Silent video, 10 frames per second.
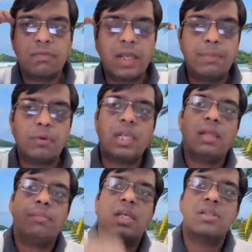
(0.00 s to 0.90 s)
of
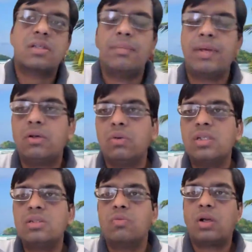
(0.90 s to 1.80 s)
hypokalemia is coming to
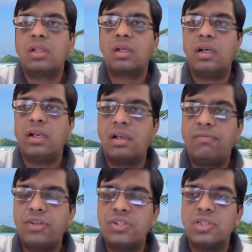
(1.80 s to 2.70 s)
us, what are the clinical
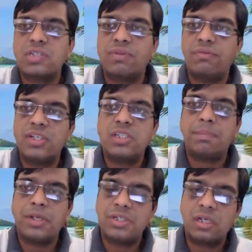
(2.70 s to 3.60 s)
features with which the
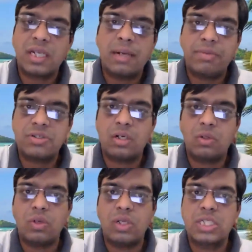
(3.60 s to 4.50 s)
patient can present
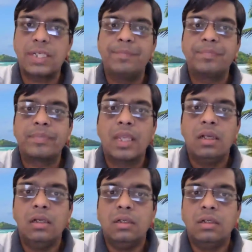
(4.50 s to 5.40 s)
to us?
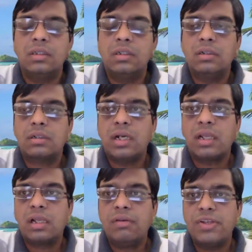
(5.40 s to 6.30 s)
The
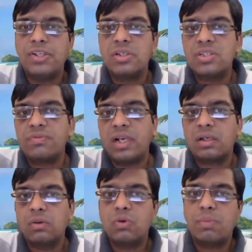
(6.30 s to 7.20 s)
clinical features will
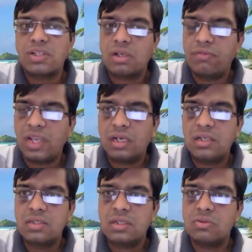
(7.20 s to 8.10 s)
include muscle
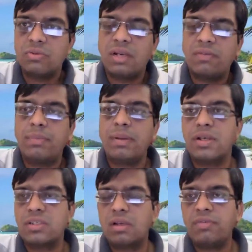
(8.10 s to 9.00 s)
weakness. So there will be
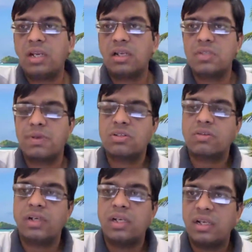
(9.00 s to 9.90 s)
muscle weakness because
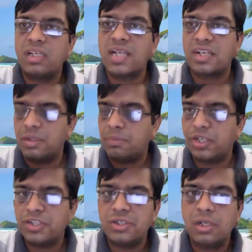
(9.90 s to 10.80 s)
of the decreased action
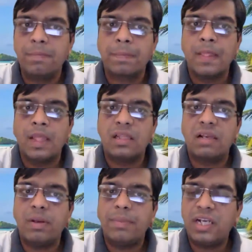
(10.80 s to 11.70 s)
potential. There
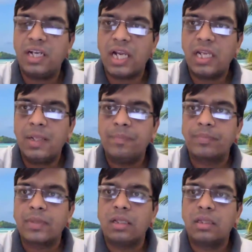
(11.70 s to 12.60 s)
will be tetany.
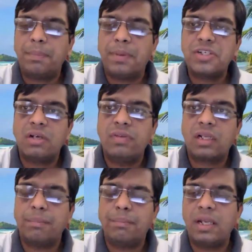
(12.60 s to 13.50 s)
The patient will
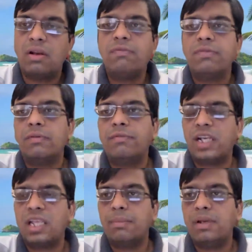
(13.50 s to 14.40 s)
complain of
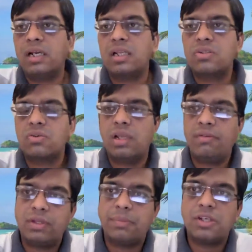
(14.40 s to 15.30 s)
fatigability. So
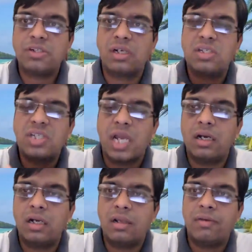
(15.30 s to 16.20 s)
if the patient is
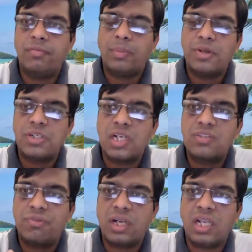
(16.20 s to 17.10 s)
tired, if the patient
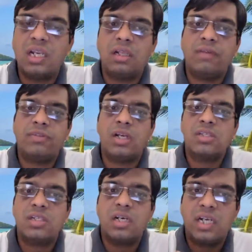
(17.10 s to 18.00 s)
is fatigued, if there
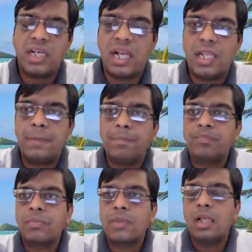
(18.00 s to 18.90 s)
is tetany,
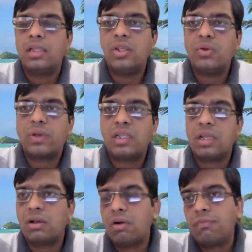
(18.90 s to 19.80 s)
then you can
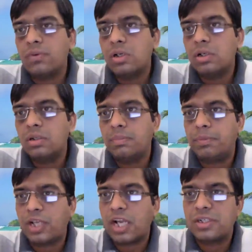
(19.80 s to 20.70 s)
think of
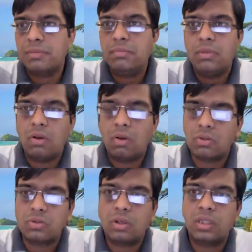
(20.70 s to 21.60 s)
potassium
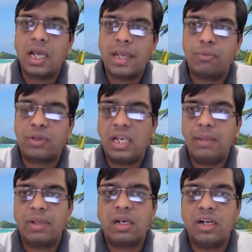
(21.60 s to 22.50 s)
loss or the
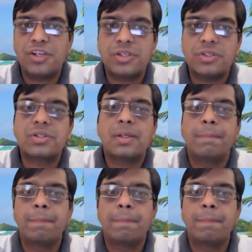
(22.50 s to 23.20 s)
hypokalemic conditions.